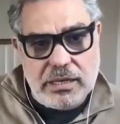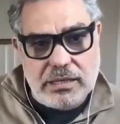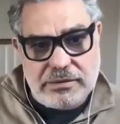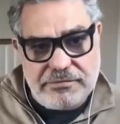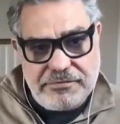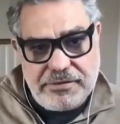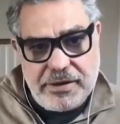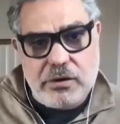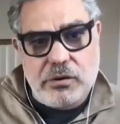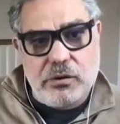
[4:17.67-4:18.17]

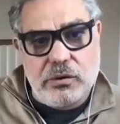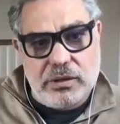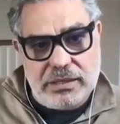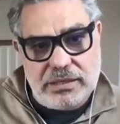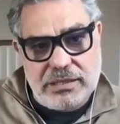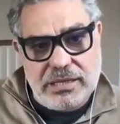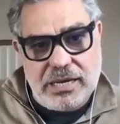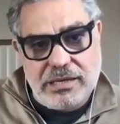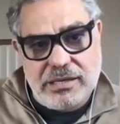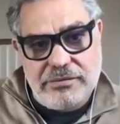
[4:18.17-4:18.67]
as a
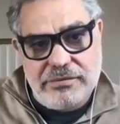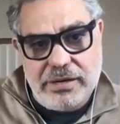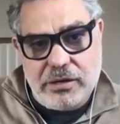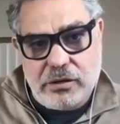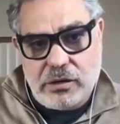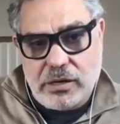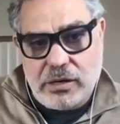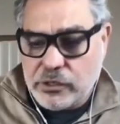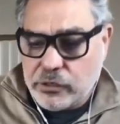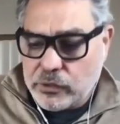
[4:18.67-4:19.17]
federal
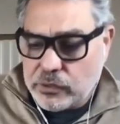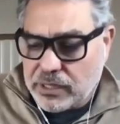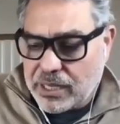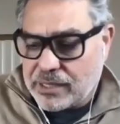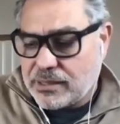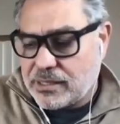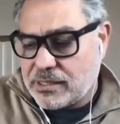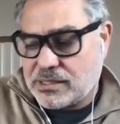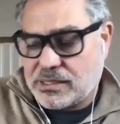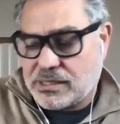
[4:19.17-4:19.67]
incentive here, and
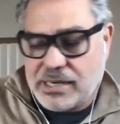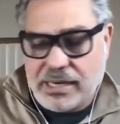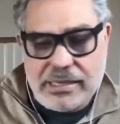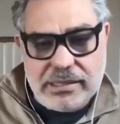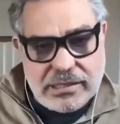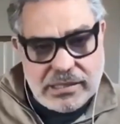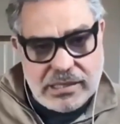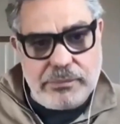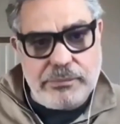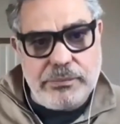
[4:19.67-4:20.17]
you let the
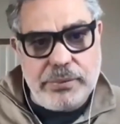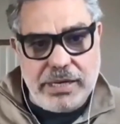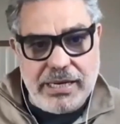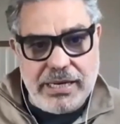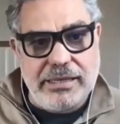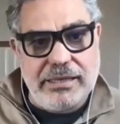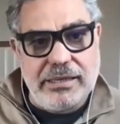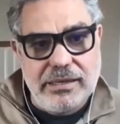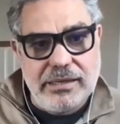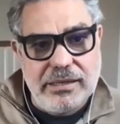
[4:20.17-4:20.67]
states
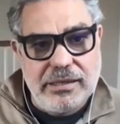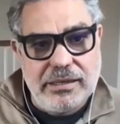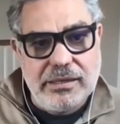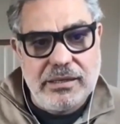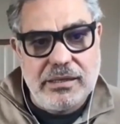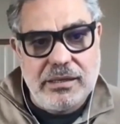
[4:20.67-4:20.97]
compete